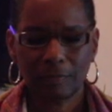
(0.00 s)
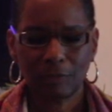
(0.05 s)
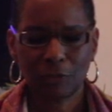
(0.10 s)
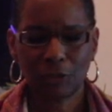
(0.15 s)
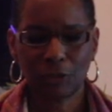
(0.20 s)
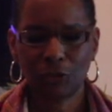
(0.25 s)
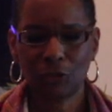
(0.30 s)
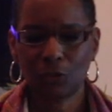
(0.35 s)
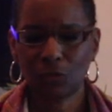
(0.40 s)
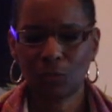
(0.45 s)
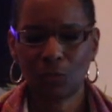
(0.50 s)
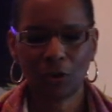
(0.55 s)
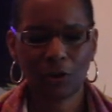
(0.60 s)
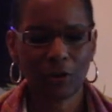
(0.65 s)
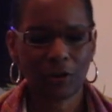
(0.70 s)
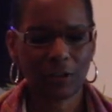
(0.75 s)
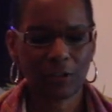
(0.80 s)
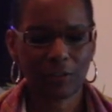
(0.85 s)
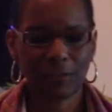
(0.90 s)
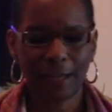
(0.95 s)
to do
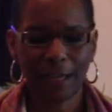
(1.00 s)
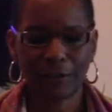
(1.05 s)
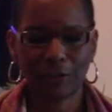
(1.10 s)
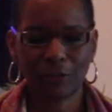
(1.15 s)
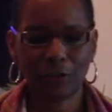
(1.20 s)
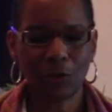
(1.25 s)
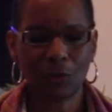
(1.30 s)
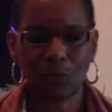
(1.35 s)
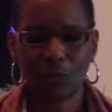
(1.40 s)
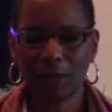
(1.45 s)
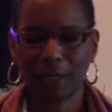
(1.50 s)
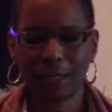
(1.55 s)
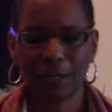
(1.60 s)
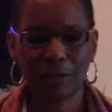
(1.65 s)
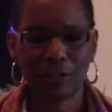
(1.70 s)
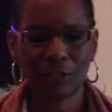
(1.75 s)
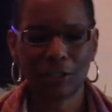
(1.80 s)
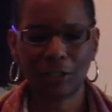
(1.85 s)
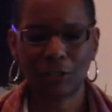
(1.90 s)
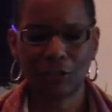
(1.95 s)
work that no one
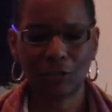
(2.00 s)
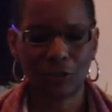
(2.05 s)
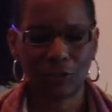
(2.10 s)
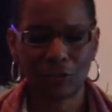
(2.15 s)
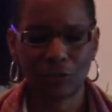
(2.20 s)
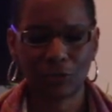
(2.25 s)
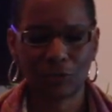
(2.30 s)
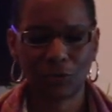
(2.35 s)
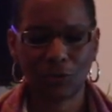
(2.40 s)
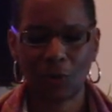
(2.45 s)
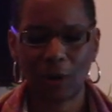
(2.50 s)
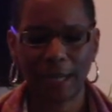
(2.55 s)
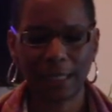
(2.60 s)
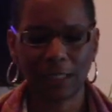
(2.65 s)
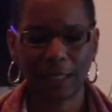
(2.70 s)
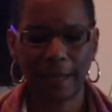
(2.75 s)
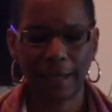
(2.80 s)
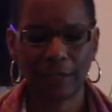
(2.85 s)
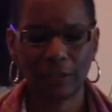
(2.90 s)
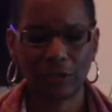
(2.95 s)
else can do quite
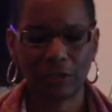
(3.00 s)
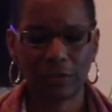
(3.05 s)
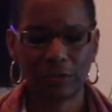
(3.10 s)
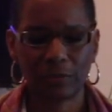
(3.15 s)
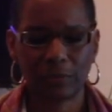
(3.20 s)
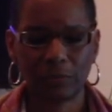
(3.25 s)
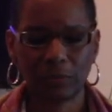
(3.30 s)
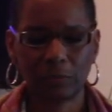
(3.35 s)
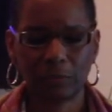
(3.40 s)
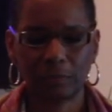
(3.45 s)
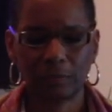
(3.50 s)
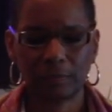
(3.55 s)
like you.